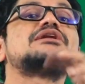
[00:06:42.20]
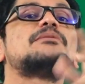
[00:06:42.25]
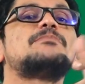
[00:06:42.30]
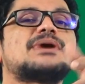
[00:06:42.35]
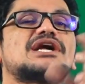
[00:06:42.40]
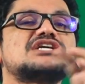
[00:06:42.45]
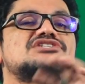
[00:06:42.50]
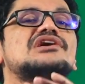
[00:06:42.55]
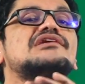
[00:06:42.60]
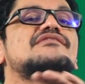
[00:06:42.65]
the
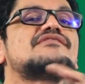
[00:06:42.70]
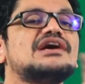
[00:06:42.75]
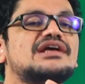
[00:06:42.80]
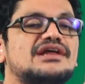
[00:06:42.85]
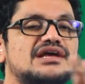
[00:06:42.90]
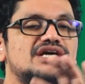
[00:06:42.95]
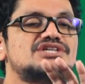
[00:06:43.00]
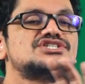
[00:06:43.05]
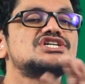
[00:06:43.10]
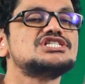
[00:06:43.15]
pressure
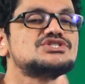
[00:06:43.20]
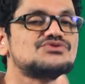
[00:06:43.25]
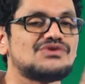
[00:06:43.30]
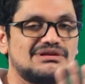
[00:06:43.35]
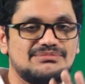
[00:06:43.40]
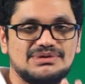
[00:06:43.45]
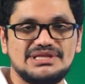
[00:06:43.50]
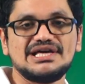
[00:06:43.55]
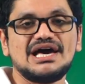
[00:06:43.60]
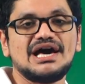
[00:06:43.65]
variations will
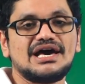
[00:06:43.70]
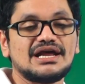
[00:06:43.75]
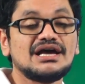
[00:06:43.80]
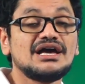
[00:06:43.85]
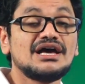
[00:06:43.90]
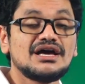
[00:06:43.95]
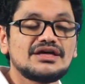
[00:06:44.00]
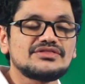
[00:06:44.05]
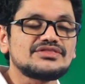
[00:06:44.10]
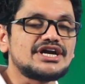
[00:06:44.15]
be there.
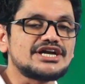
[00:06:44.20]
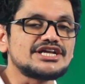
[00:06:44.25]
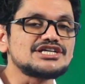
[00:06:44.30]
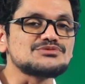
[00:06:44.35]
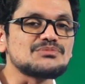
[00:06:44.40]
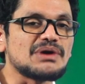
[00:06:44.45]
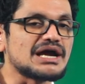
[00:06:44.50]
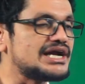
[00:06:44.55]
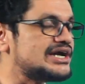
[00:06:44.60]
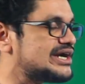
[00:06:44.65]
That is
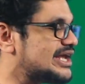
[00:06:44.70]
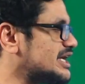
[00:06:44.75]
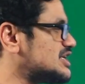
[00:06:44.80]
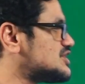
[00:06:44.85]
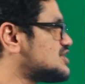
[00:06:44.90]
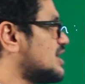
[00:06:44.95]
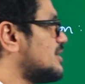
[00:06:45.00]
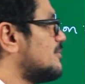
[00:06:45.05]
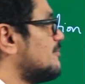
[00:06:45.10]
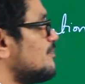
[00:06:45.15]
my
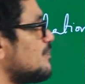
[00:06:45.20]
intention.